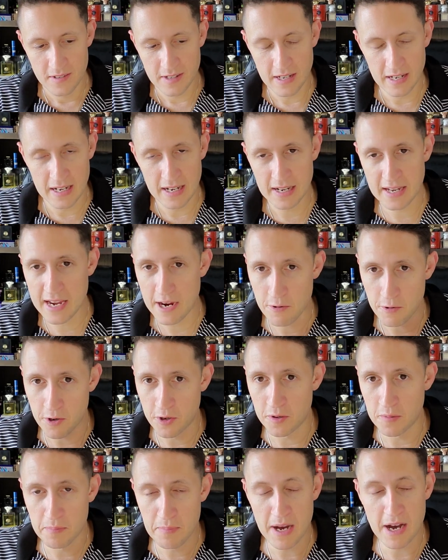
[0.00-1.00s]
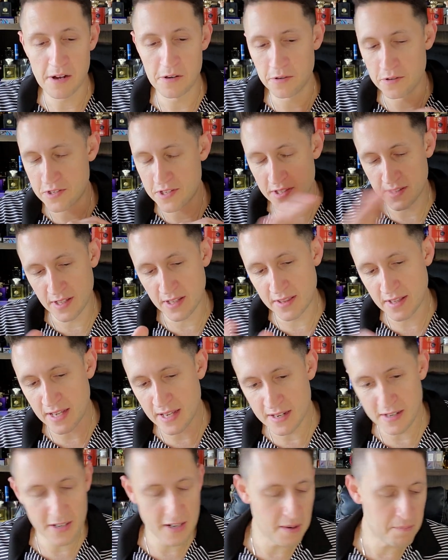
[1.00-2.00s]
uh, Caron bottles, and then
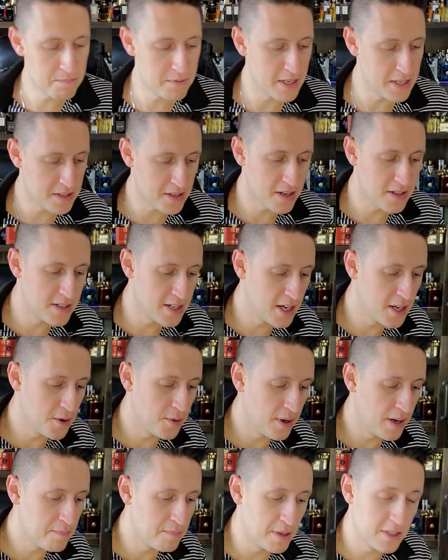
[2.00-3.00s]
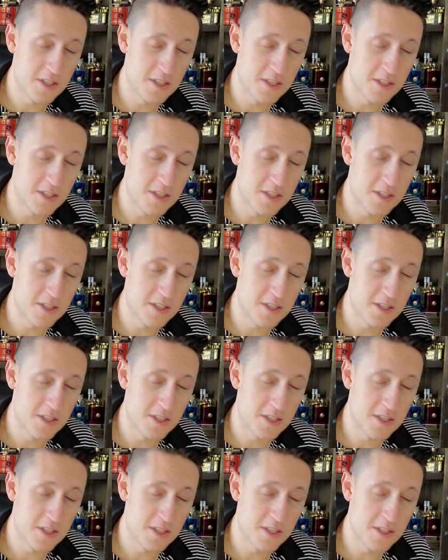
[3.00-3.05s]
they ended up discontinuing it.